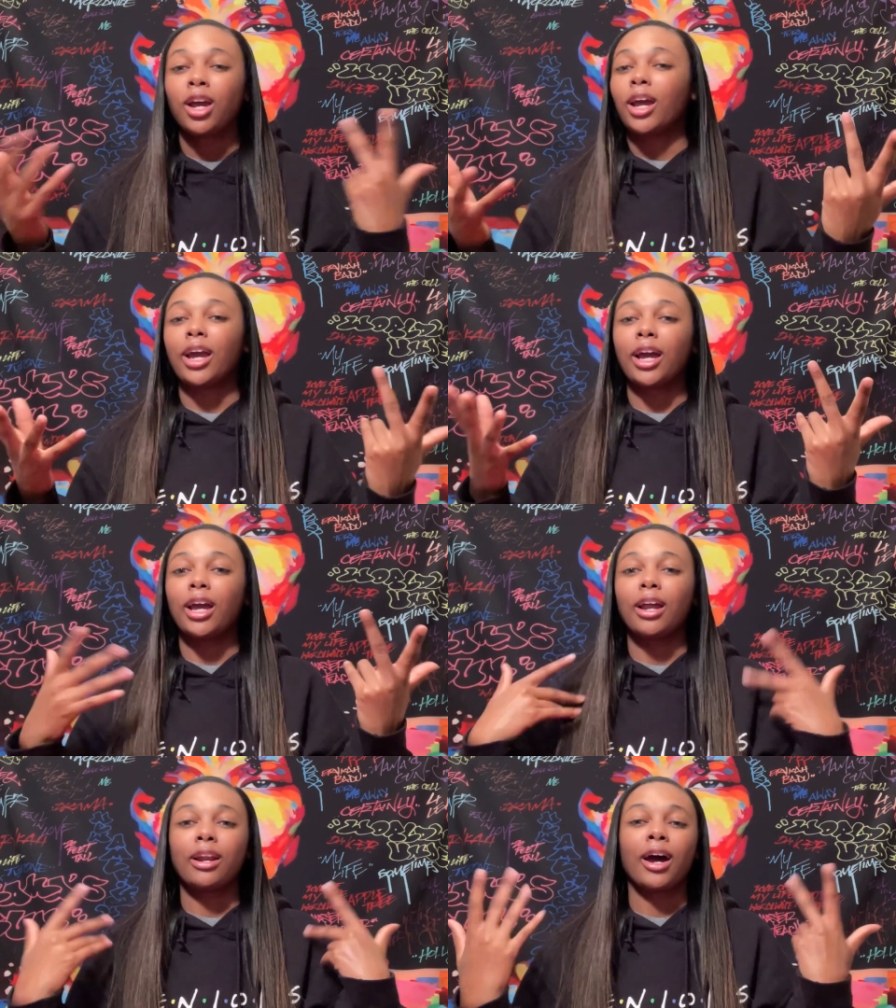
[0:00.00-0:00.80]

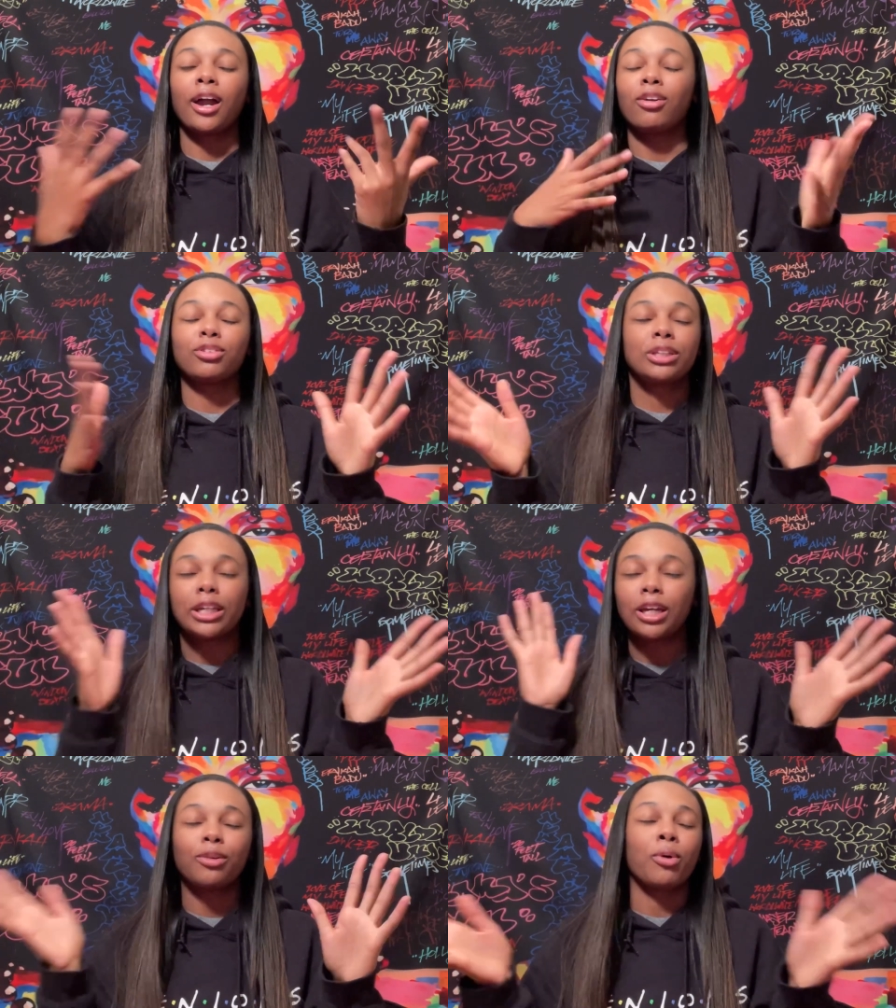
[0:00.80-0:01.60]
And I don't really
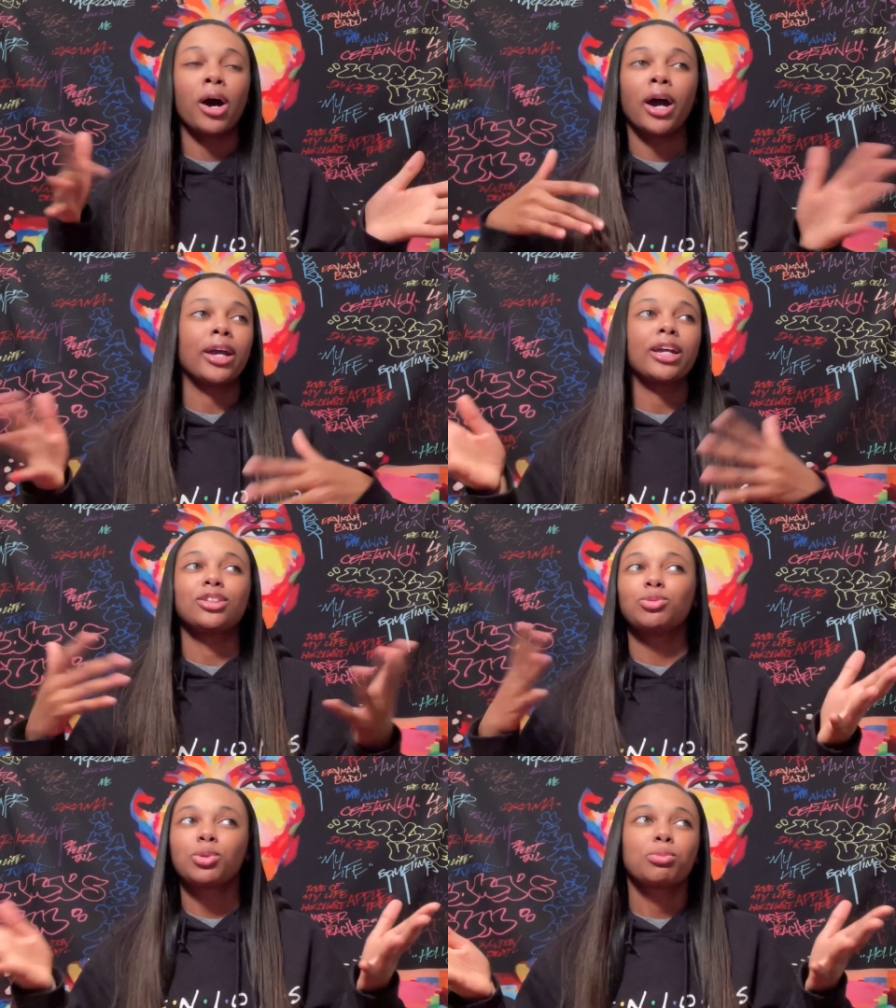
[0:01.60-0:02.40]
get why he's
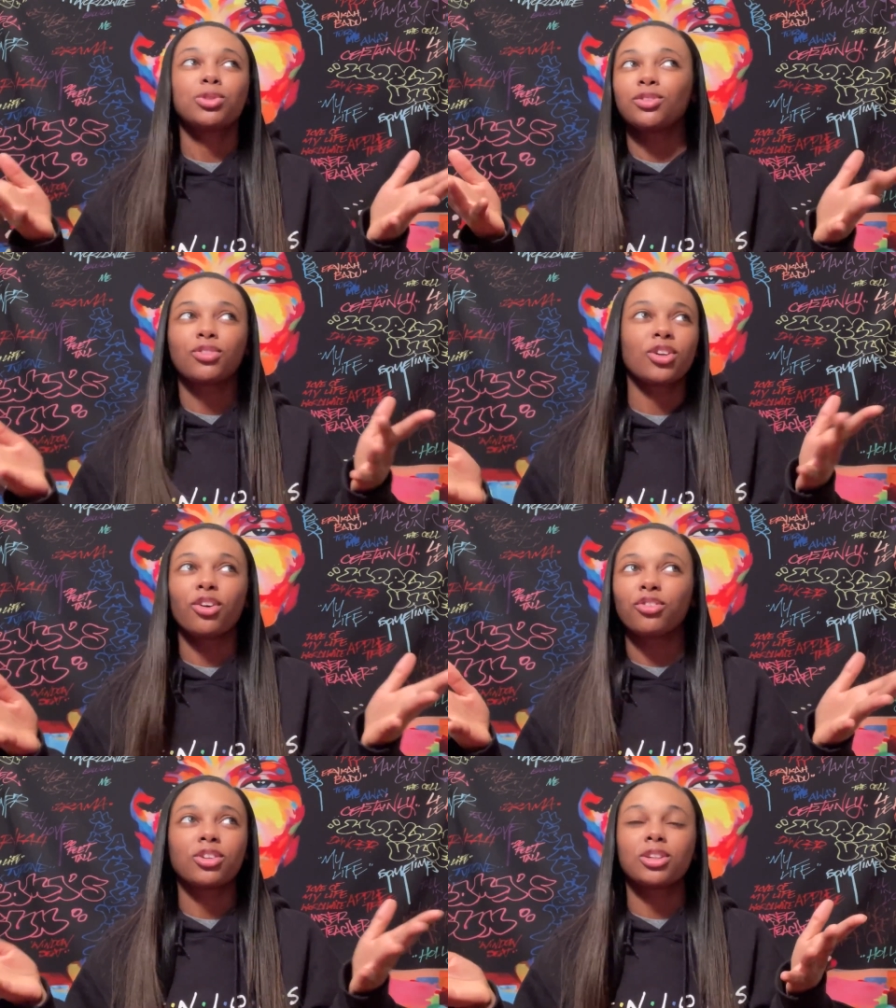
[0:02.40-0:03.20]
doing a music video
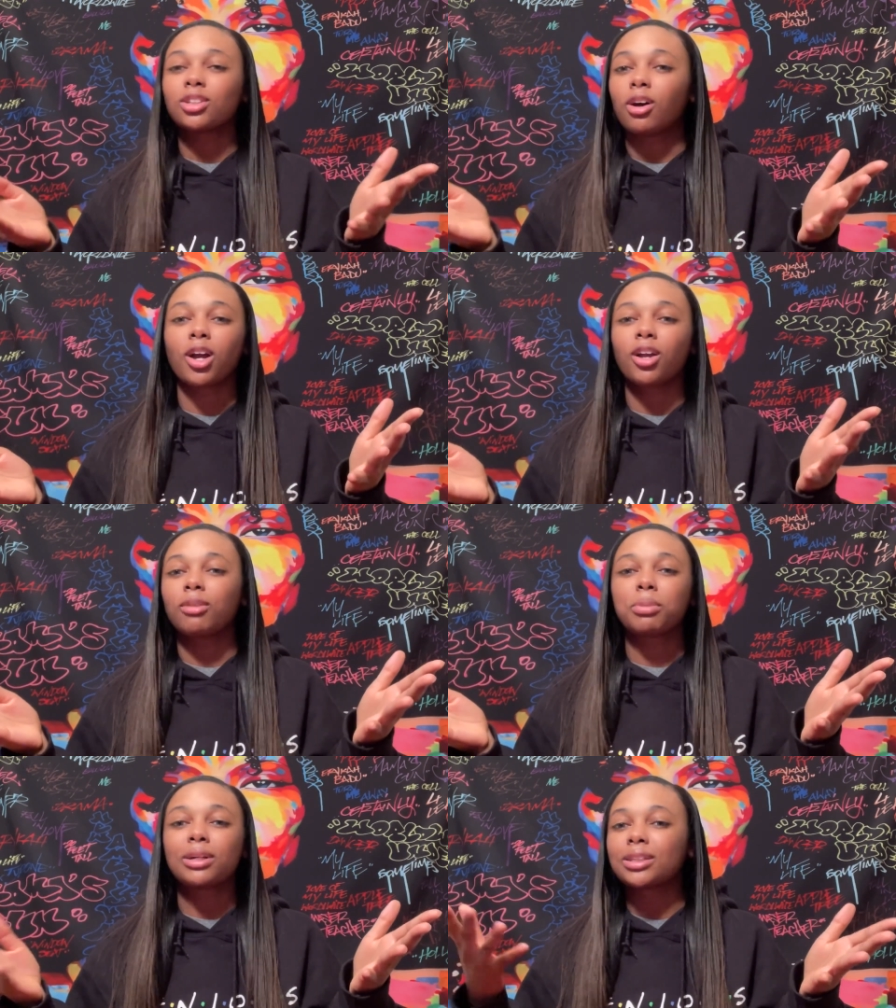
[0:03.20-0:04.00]
for this song,
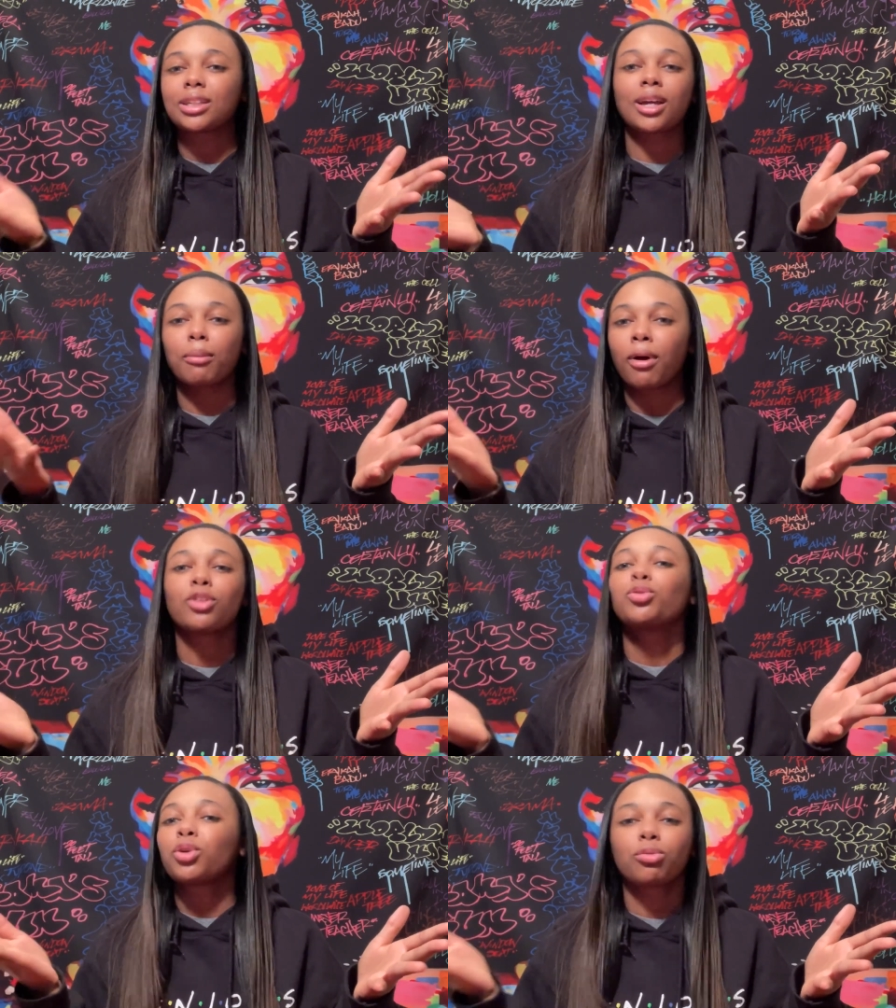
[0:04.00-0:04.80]
because it came out
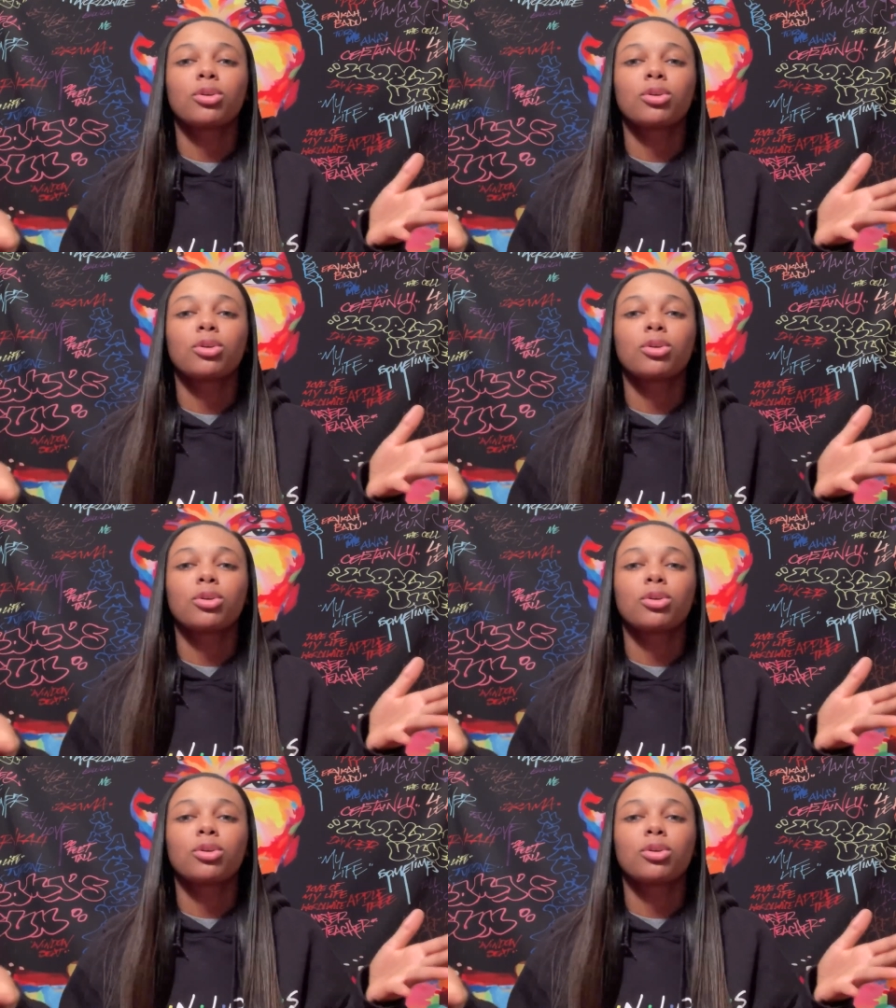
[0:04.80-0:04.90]
2 or 3